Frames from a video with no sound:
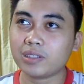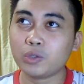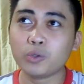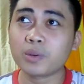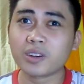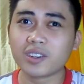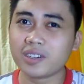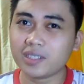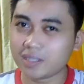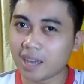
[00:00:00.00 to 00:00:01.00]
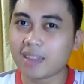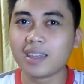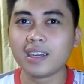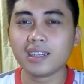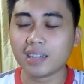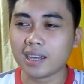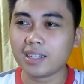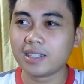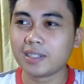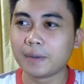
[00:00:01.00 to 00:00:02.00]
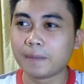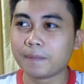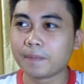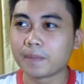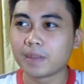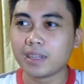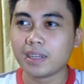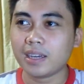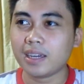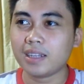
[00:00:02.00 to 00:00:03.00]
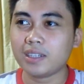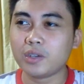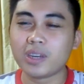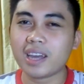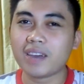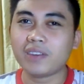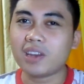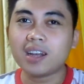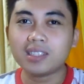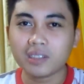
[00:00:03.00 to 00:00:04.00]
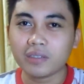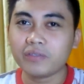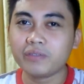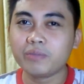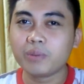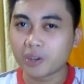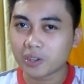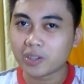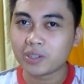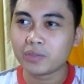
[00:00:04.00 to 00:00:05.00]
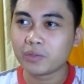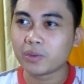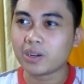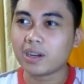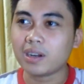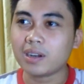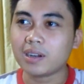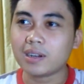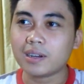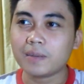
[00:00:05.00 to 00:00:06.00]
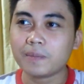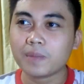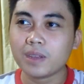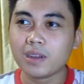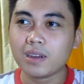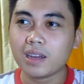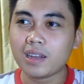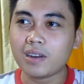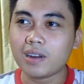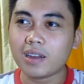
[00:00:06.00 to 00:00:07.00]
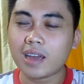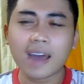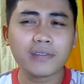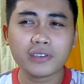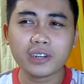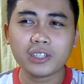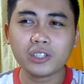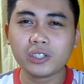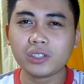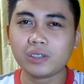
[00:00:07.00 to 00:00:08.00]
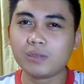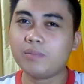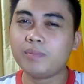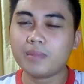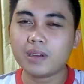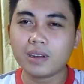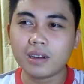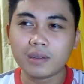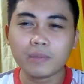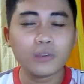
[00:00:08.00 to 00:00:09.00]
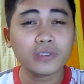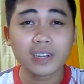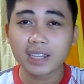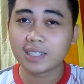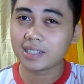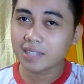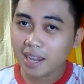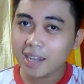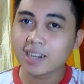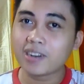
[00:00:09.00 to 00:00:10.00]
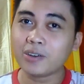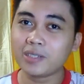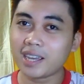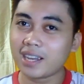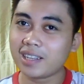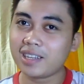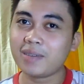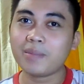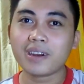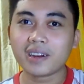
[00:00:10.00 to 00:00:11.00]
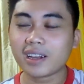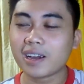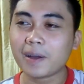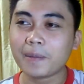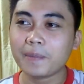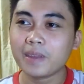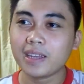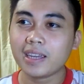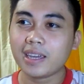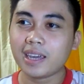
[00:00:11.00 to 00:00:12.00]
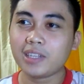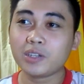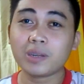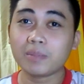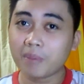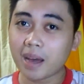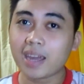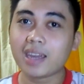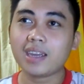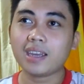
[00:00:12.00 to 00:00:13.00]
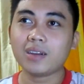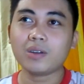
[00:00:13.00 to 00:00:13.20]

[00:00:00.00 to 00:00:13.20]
2 burgers, I think, yes. And you can have lots of burgers for an average overnight stay in a hotel in America, and you can buy